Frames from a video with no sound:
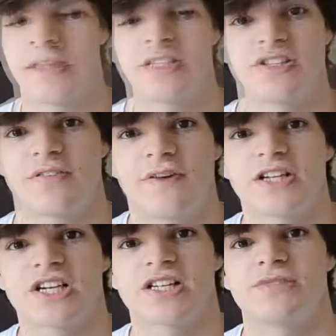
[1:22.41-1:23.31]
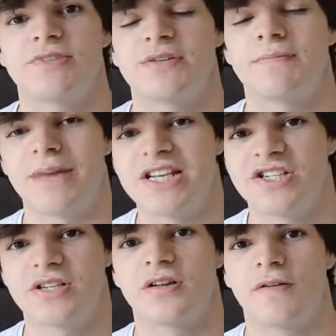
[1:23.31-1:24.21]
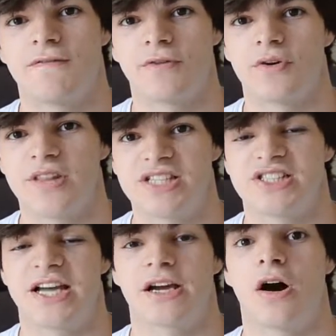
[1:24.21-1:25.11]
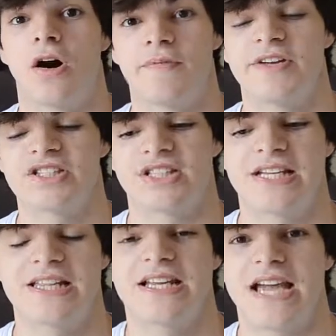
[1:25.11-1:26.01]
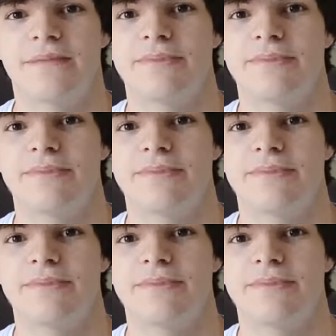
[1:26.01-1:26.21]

So the first cards that we should mention for this deck are obviously the A,